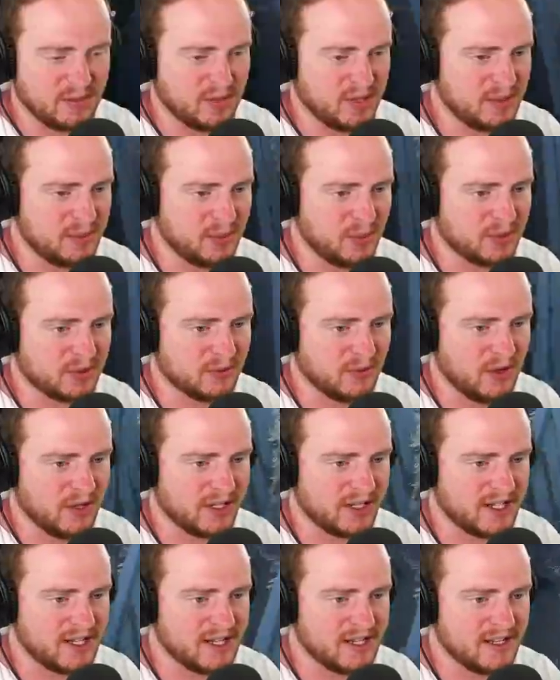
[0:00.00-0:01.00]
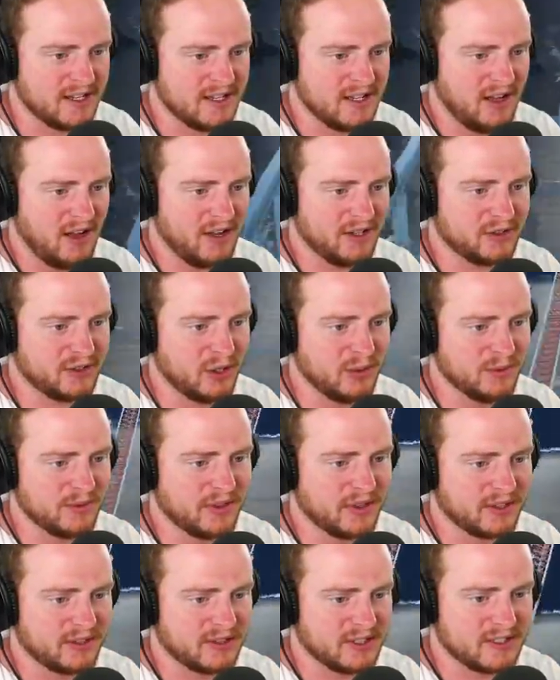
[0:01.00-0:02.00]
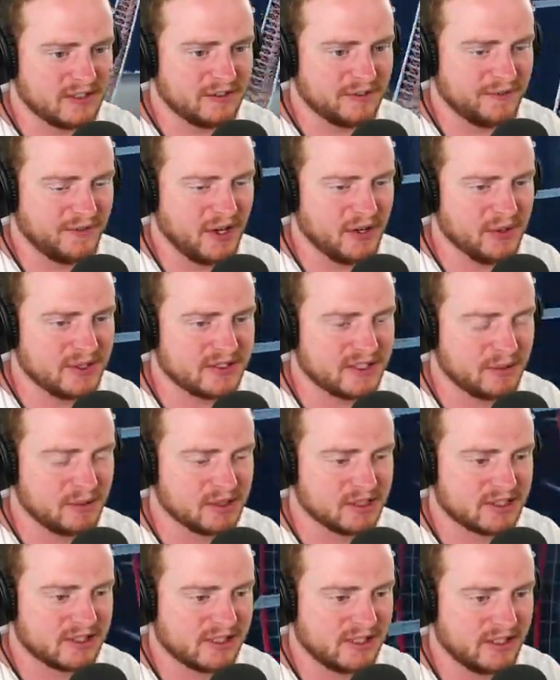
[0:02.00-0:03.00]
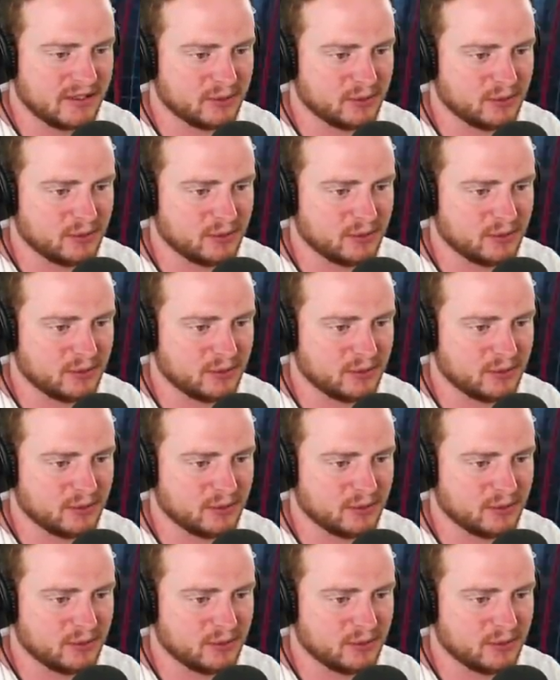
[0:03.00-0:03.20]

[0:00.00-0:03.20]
people would ride it. I don't think this is very similar to the other